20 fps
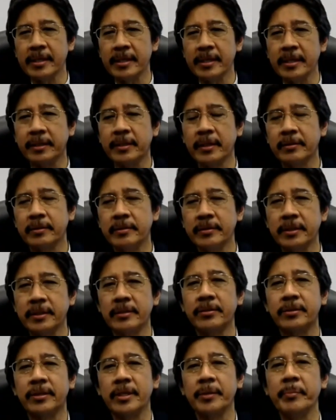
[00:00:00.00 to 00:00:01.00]
remarks
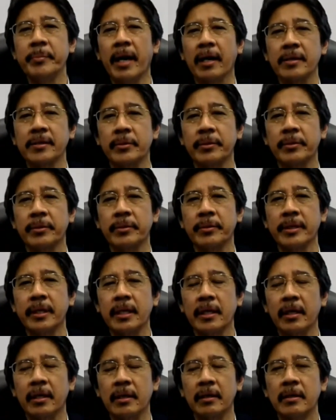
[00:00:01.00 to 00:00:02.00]
on the
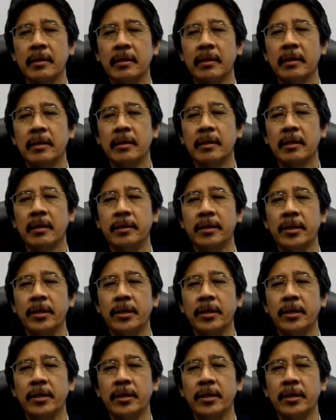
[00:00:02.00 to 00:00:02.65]
report.